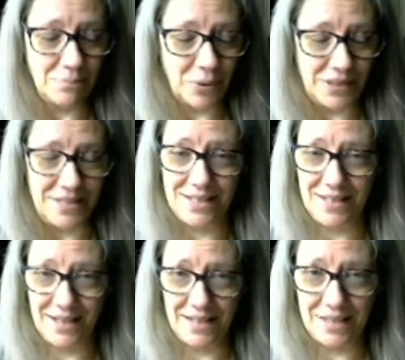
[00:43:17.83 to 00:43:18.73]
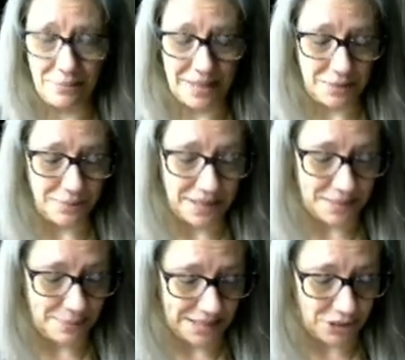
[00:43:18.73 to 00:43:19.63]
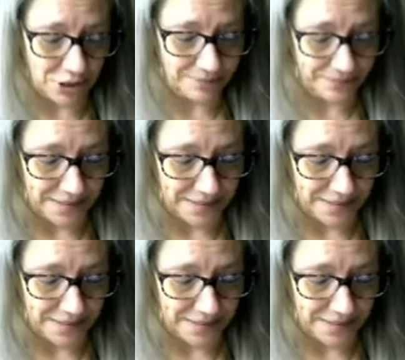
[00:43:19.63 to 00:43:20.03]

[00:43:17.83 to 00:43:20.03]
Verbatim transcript: pointed I can be in my speech.